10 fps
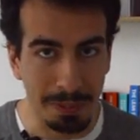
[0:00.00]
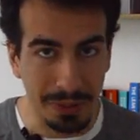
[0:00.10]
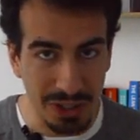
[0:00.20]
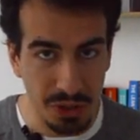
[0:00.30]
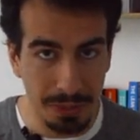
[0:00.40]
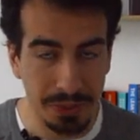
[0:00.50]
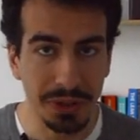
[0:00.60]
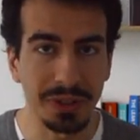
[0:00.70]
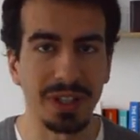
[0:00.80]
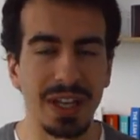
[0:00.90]

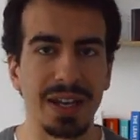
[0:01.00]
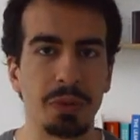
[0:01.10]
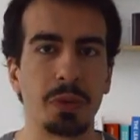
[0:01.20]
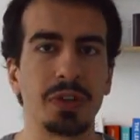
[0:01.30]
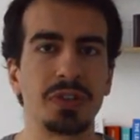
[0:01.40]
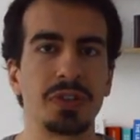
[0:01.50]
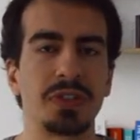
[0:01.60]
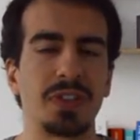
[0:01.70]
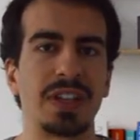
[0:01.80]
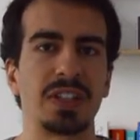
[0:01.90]
pleasurable, and we want to
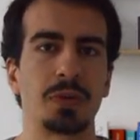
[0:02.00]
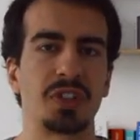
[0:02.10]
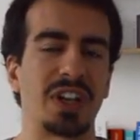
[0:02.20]
use things which